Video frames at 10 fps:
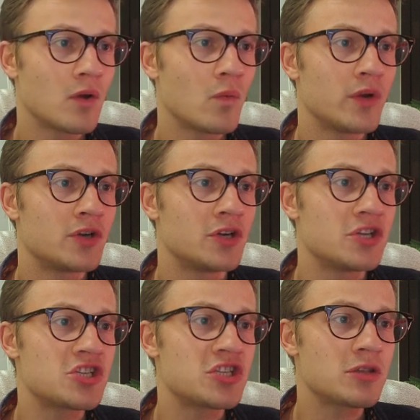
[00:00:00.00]
We
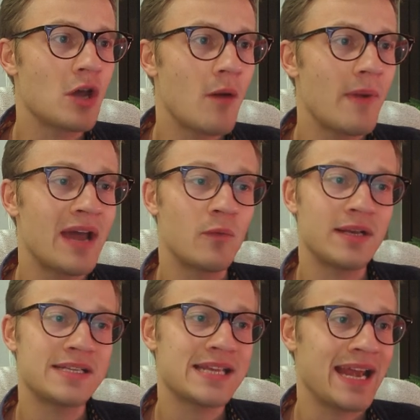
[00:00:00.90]
reached the top and we
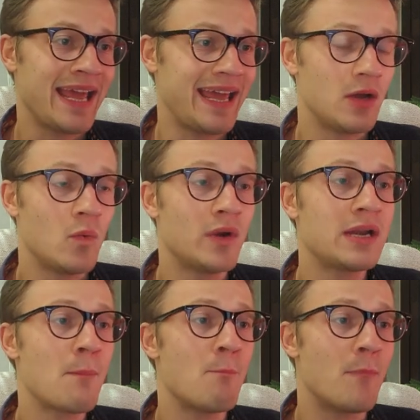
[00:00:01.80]
understand, hey, we're
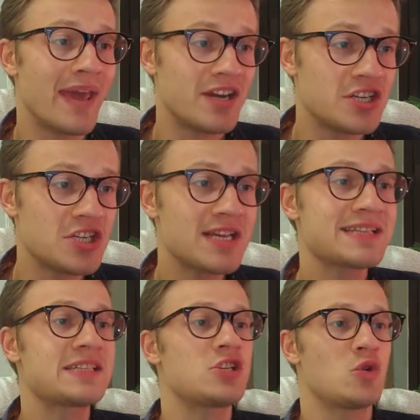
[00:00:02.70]
in a bearish
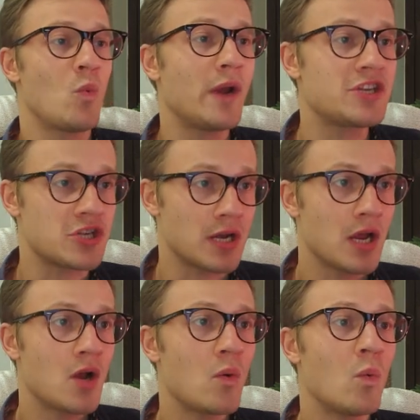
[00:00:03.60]
situation.
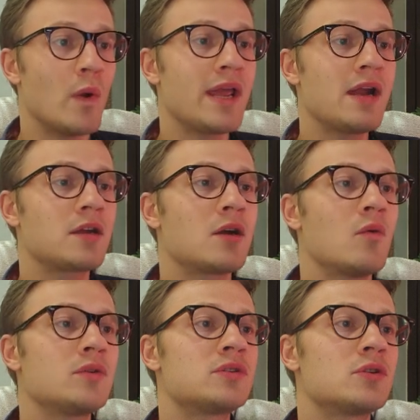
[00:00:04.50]
We are
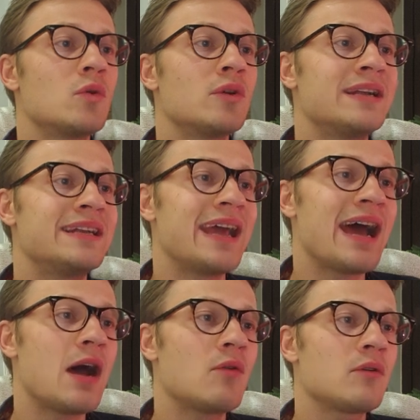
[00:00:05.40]
going to go
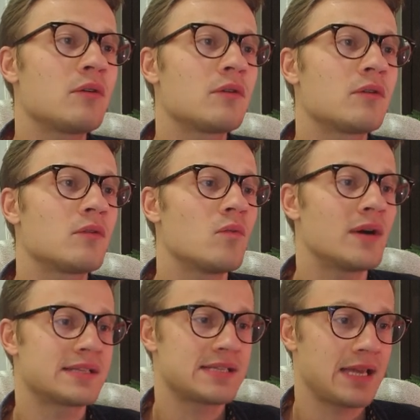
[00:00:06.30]
down
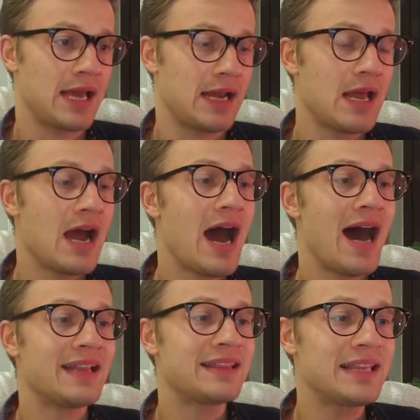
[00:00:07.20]
once again
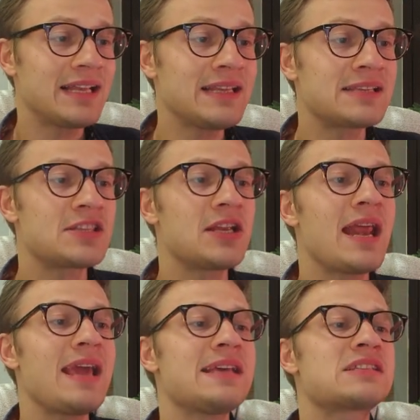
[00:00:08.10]
until the
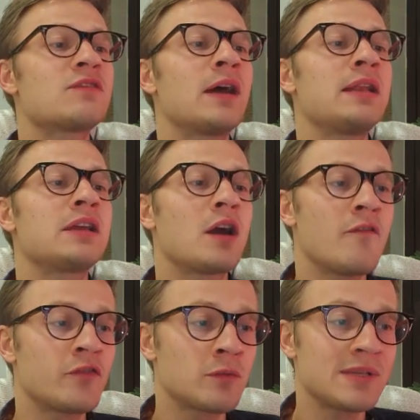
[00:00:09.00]
3-day is finally
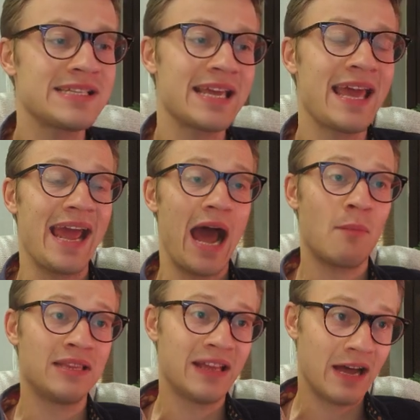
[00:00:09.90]
comfortable saying, hey,
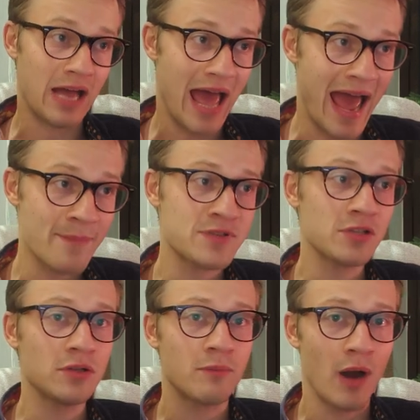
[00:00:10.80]
I'm on the
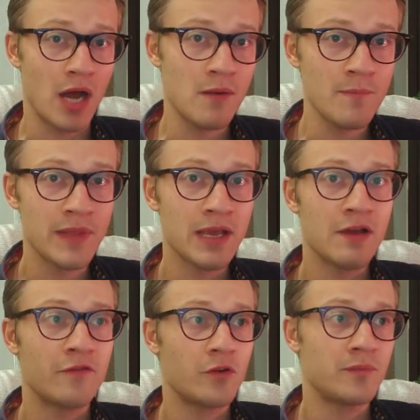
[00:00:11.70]
absolute bottom.
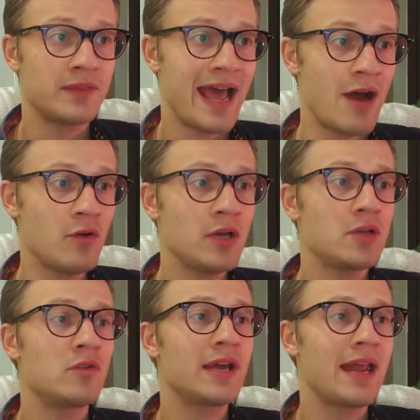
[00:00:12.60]
From now,
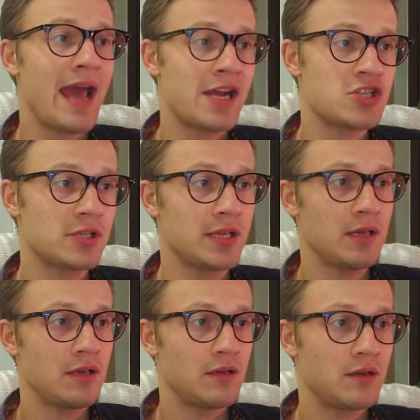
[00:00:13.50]
you can
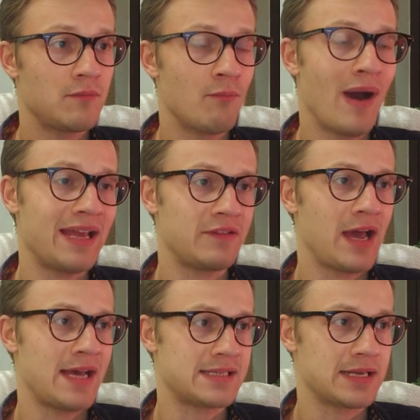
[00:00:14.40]
actually buy the
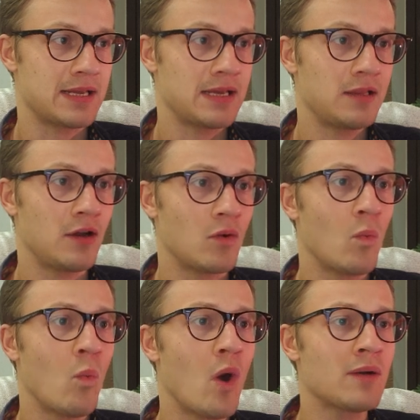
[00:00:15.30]
asset. Look,
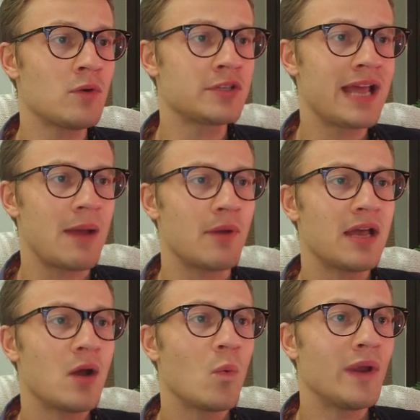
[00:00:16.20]
one more time.
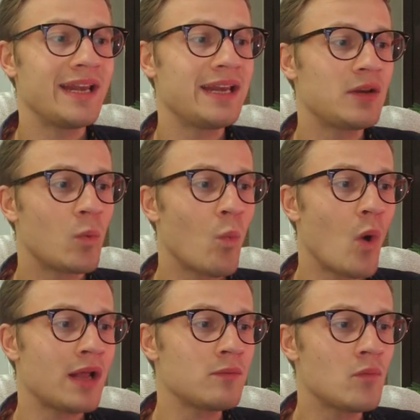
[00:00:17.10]
We needed
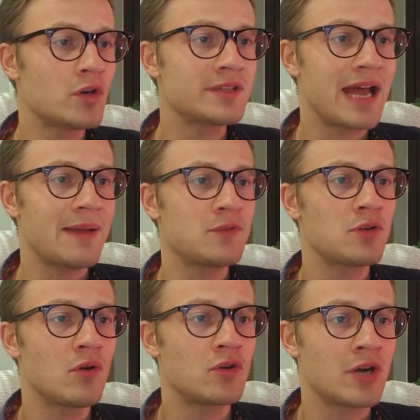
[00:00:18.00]
one more time to
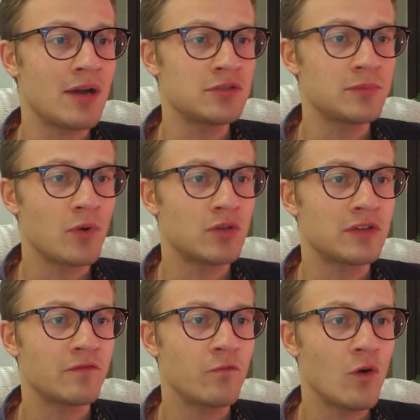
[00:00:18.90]
go around trip on
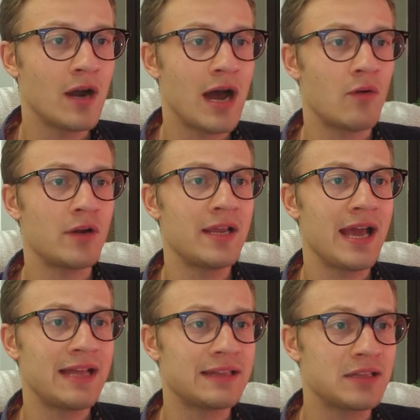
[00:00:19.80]
the 4 hourly
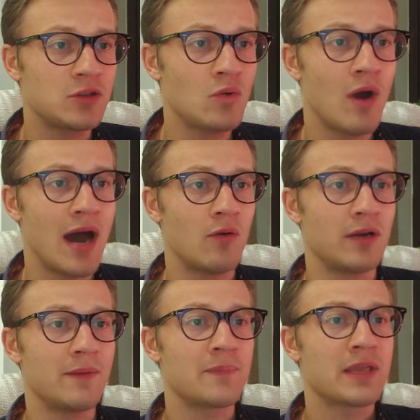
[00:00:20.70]
and the 2
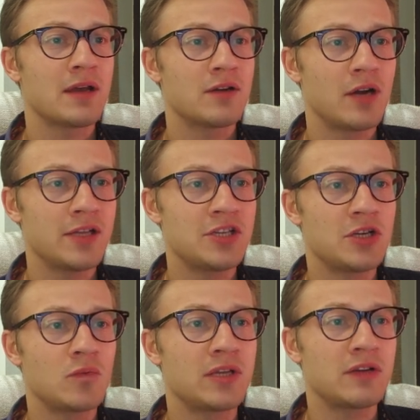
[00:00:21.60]
hourly. Right
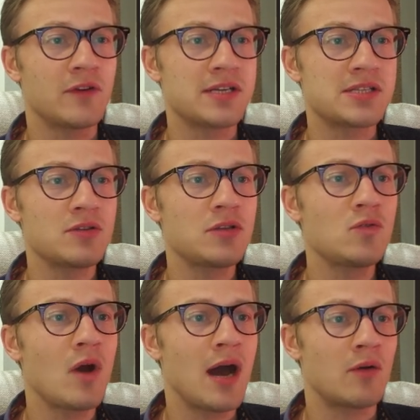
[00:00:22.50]
here, we reversed on the
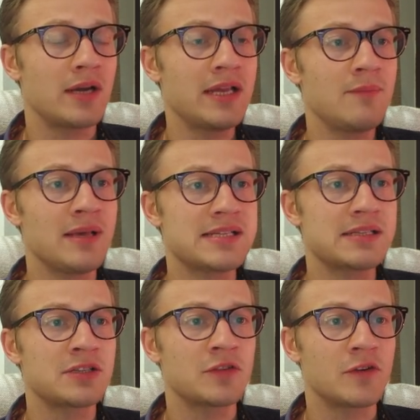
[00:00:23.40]
2 hourly.
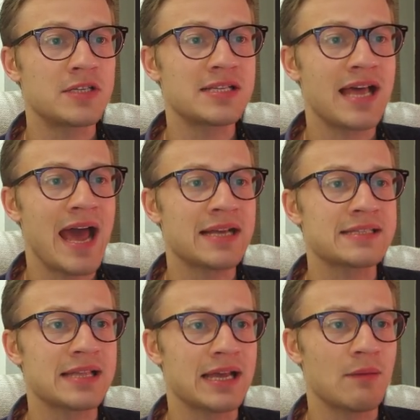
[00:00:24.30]
Basically, reversal
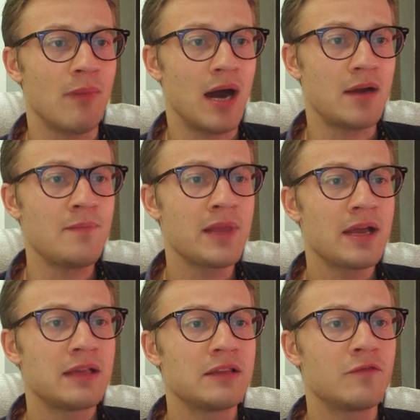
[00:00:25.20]
acts like a bottom.
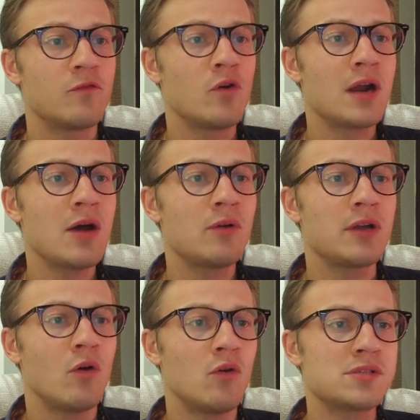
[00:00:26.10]
The 4
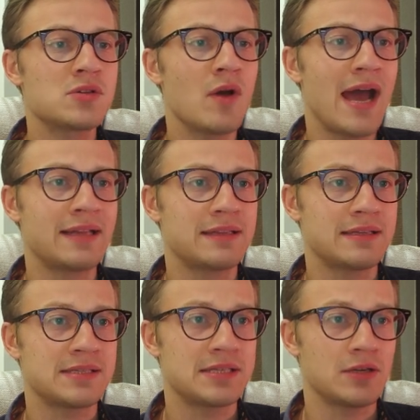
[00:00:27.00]
hourly also had
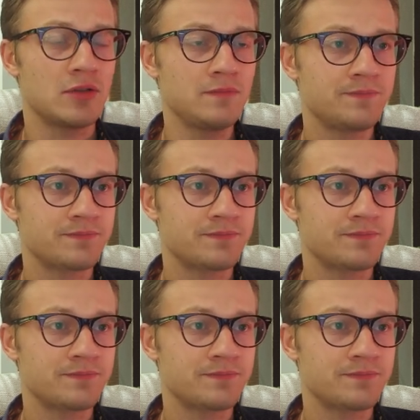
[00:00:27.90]
zero,